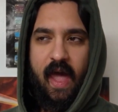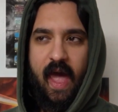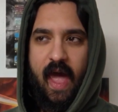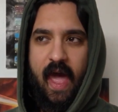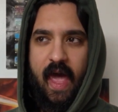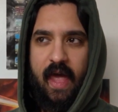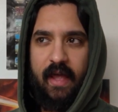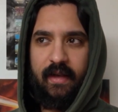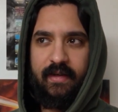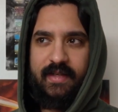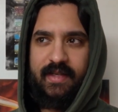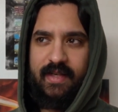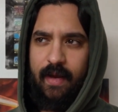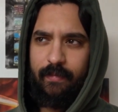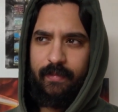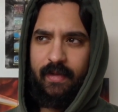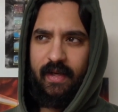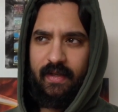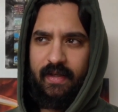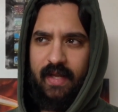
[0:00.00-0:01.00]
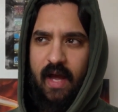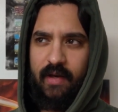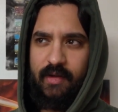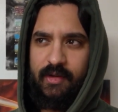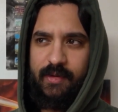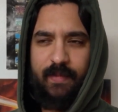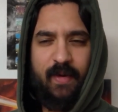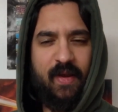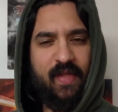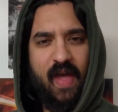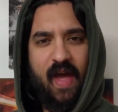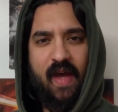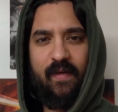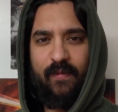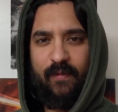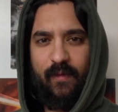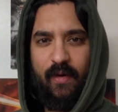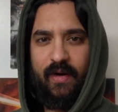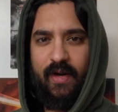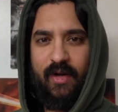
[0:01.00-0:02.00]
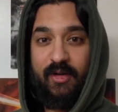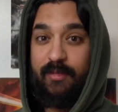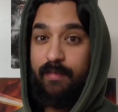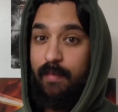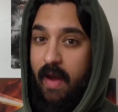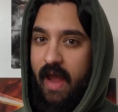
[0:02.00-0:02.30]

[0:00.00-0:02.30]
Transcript: and something tells me that footage